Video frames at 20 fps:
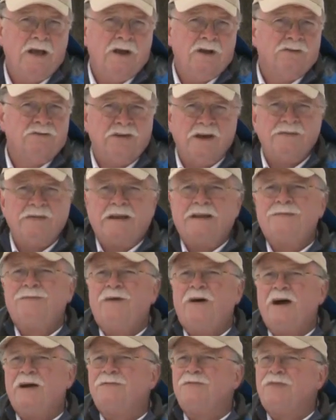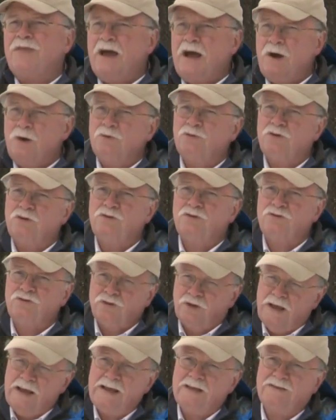75,000
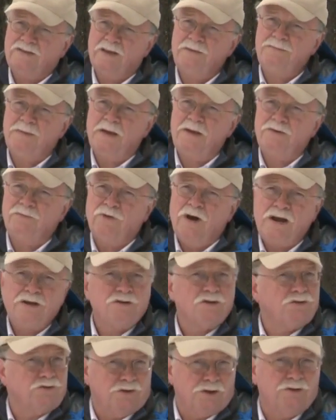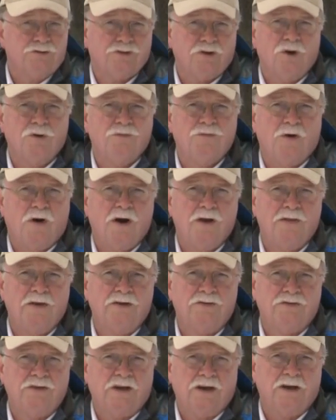sleds have been registered so far
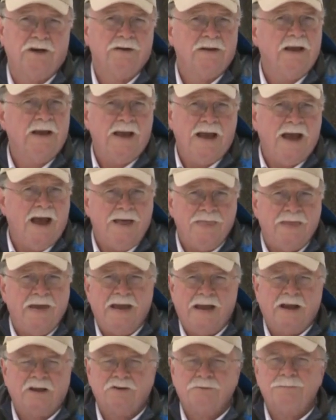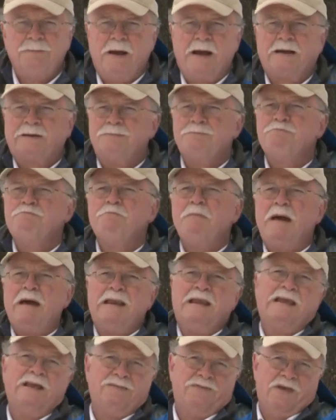this year, and they expect
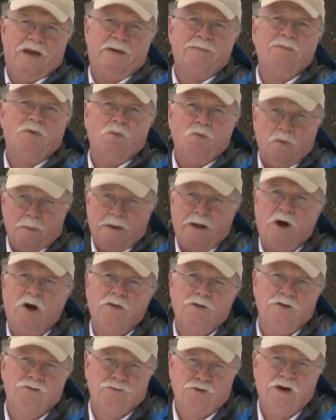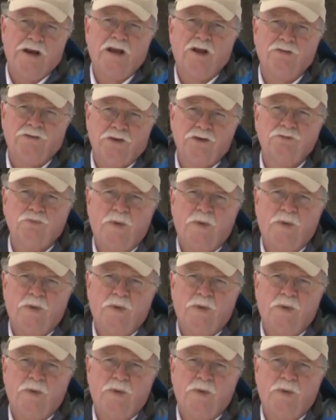many of them will be on the trails this